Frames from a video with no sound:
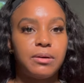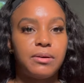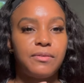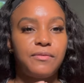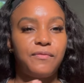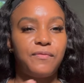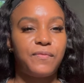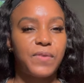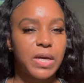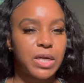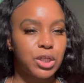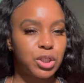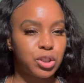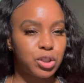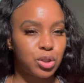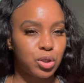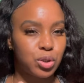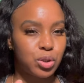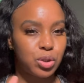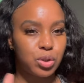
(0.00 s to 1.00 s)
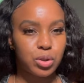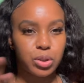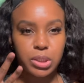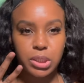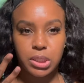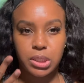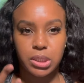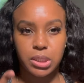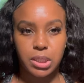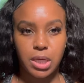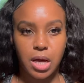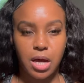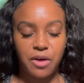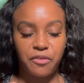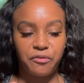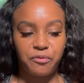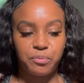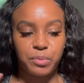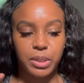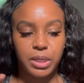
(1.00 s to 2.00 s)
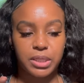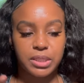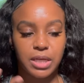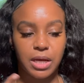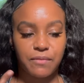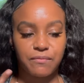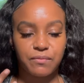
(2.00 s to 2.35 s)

facial stuff because I've